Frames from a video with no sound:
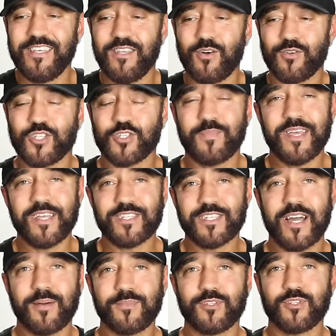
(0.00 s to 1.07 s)
you know just make it
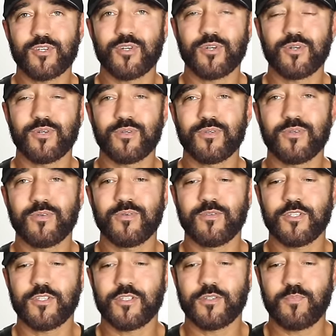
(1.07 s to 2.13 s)
time that you're
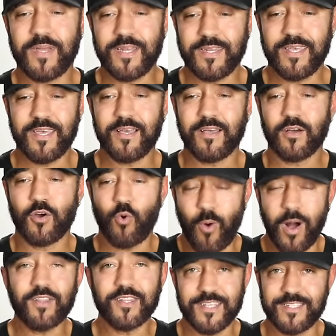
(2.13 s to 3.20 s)
spending
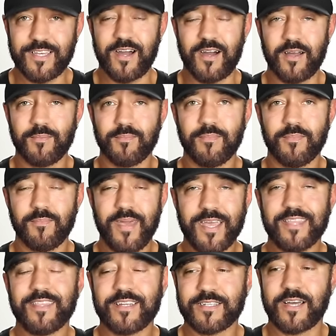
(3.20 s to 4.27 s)
quality time
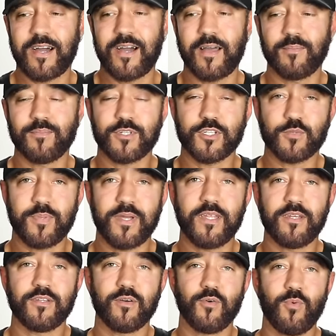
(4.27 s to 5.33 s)
making that time to
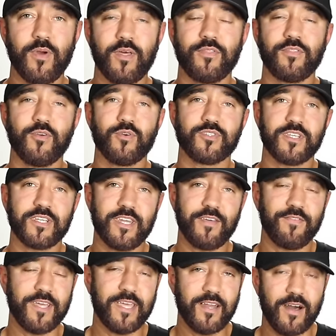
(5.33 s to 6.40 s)
spend with your
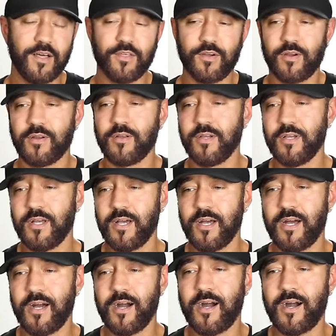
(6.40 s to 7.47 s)
significant other
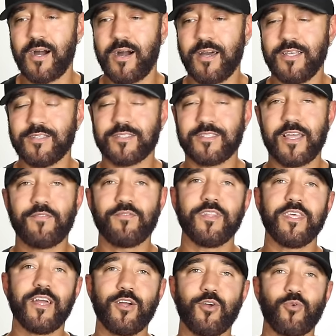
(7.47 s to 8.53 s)
uh, is
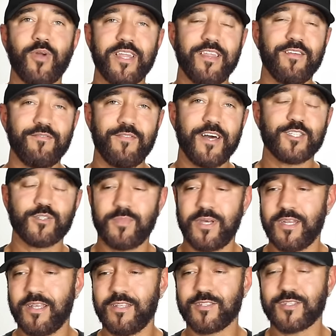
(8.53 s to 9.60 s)
definitely a great
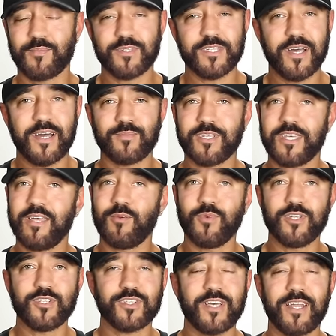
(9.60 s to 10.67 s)
investment and sometimes again we
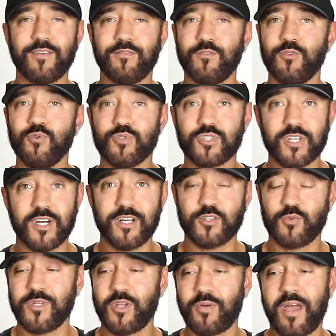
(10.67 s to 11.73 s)
just kind of lose touch
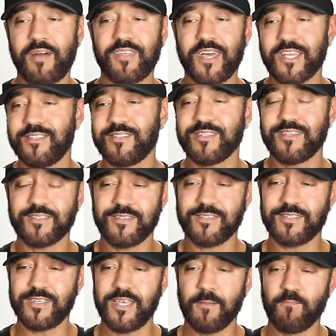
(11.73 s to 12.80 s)
and we don't have that
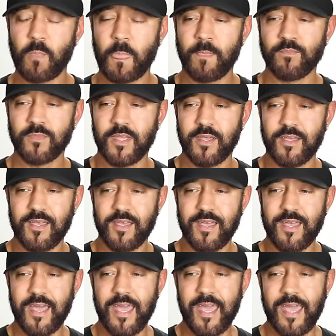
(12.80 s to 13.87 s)
consistency
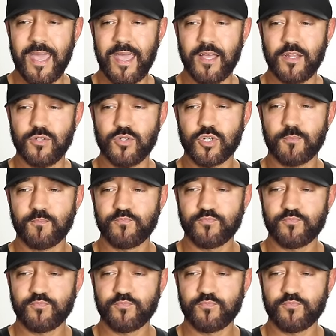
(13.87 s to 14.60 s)
and